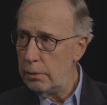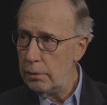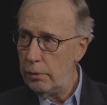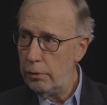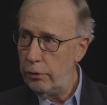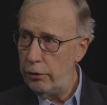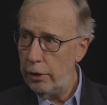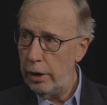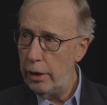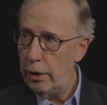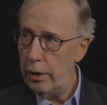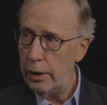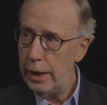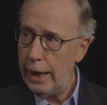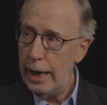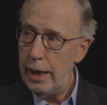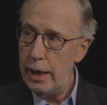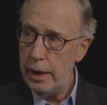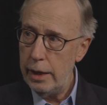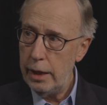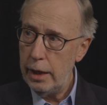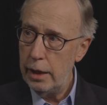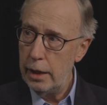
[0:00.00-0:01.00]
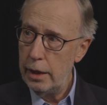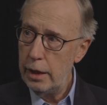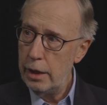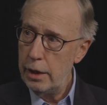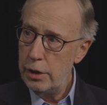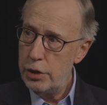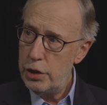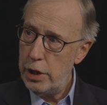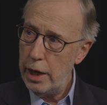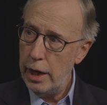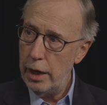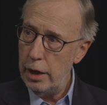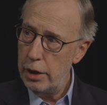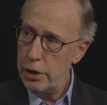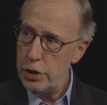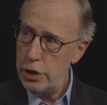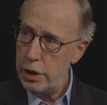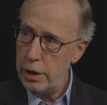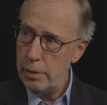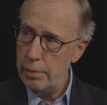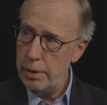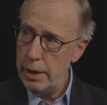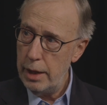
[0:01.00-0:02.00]
Senator Kennedy
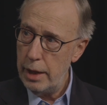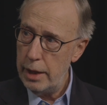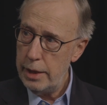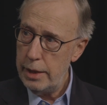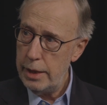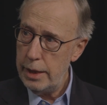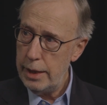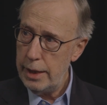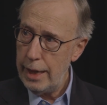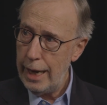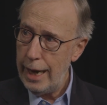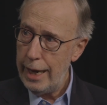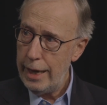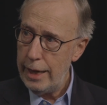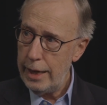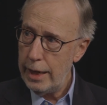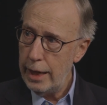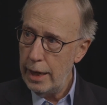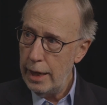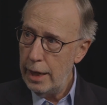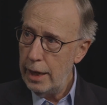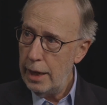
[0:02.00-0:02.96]
challenged him in 1980.